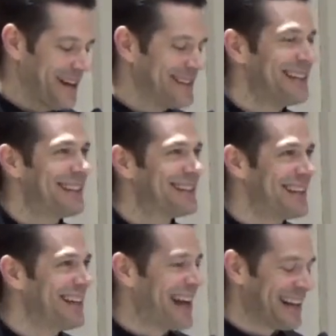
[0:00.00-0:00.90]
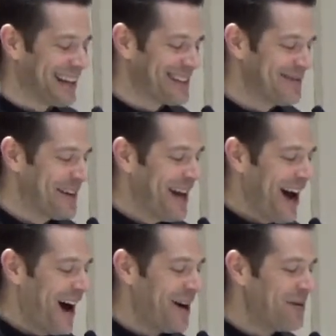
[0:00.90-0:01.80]
CCC, catechism.
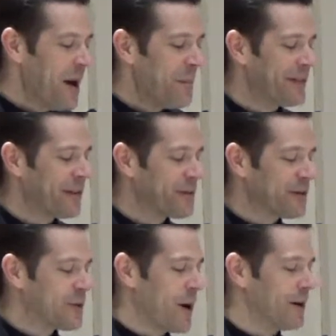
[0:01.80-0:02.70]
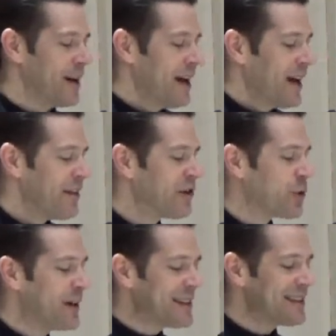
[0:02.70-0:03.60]
But this first quote, the
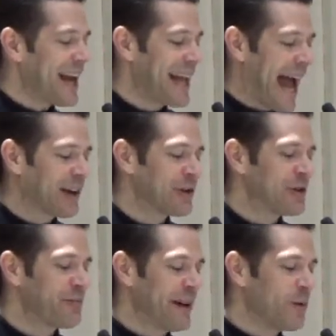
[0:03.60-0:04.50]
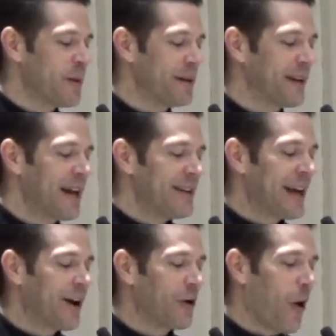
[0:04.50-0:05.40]
choices and actions of men and women
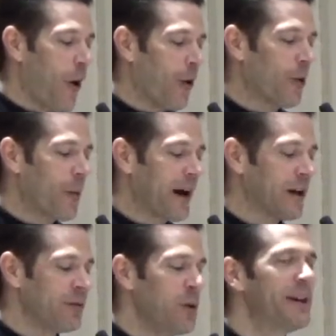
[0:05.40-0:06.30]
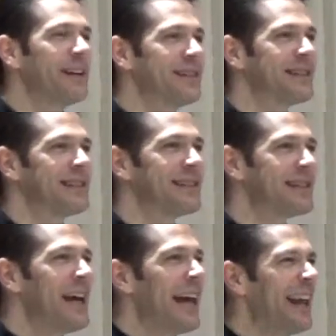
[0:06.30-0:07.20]
take on all the weight of human
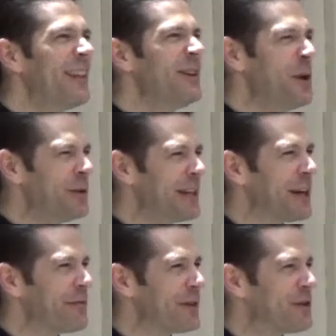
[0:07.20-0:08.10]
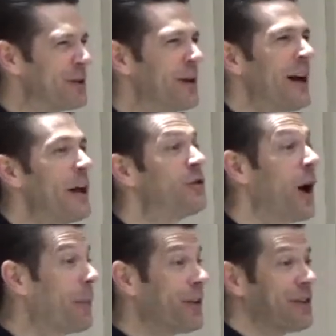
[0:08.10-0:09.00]
existence in the union of the two. Now,
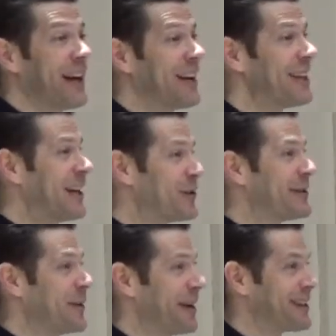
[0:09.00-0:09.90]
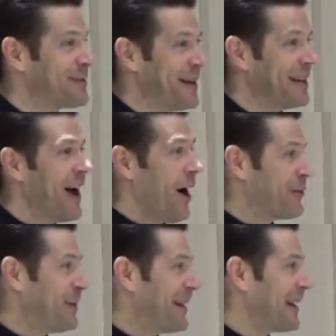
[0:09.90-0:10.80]
John Paul II has an interesting way of
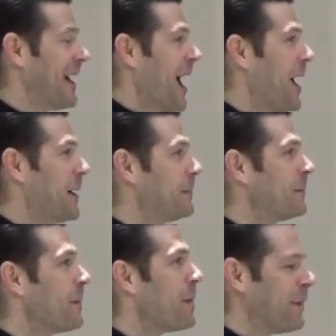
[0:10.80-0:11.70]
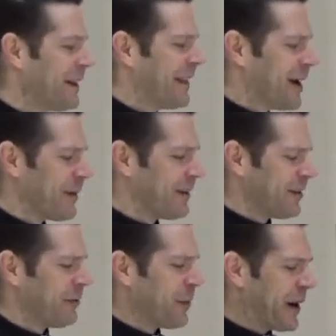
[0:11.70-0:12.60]
speaking. But think of,
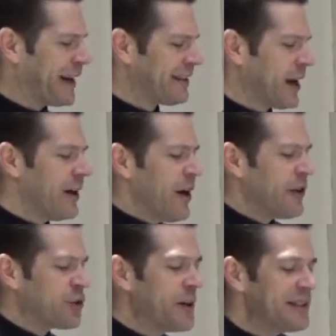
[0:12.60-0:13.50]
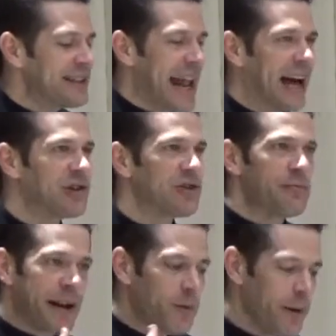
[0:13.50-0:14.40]
if you break that down, the choices and actions of
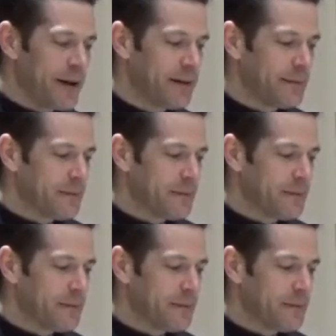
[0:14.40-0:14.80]
men and women